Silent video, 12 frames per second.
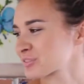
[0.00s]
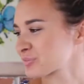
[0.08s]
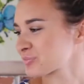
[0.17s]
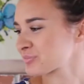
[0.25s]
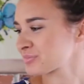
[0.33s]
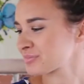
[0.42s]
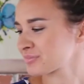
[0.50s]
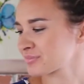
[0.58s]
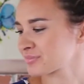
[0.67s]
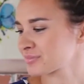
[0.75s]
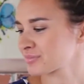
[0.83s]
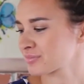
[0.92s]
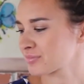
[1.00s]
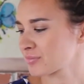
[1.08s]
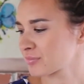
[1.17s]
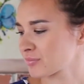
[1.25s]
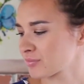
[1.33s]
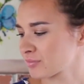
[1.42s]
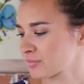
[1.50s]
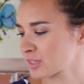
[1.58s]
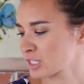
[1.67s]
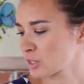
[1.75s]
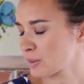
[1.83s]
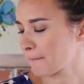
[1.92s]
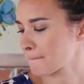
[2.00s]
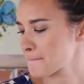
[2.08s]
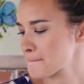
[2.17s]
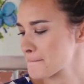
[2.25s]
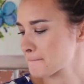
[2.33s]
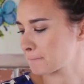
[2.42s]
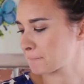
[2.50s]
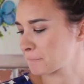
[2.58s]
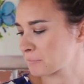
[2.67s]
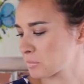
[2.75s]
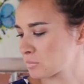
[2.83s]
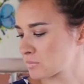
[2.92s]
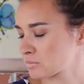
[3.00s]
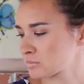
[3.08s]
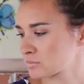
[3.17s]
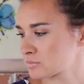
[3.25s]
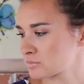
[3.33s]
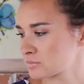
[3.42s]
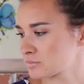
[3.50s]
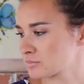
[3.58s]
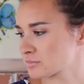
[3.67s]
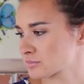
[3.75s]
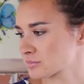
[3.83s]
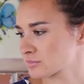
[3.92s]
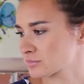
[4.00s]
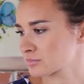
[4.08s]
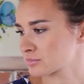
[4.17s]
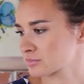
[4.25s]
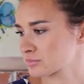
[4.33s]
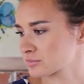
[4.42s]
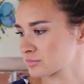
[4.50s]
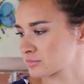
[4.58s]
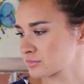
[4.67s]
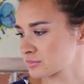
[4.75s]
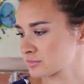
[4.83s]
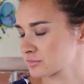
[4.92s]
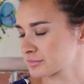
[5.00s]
(silent)